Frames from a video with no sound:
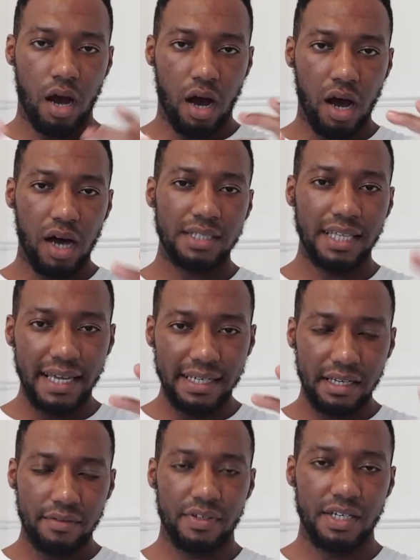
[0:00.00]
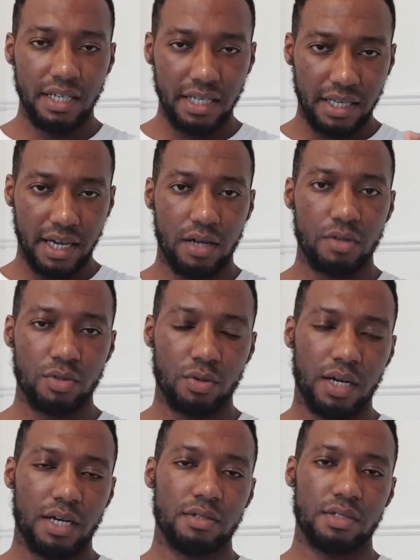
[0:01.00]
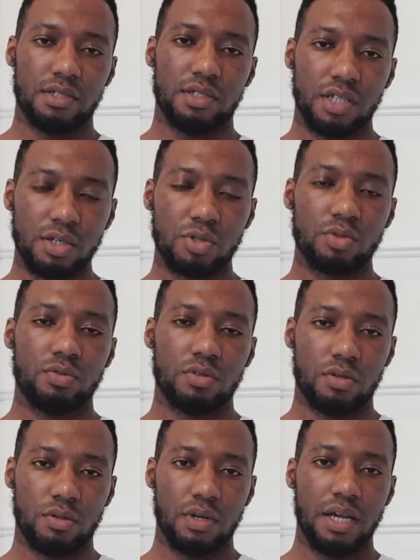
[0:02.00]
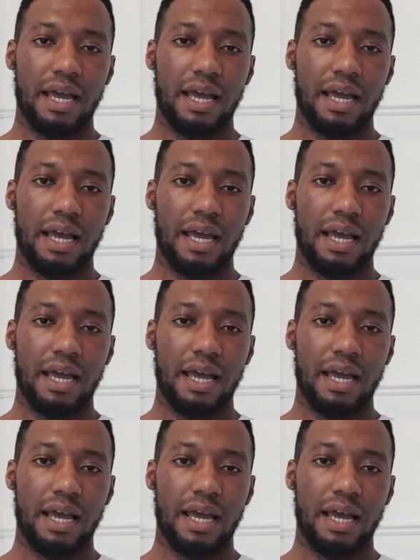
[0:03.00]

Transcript: Are they living in council houses? Yes or no?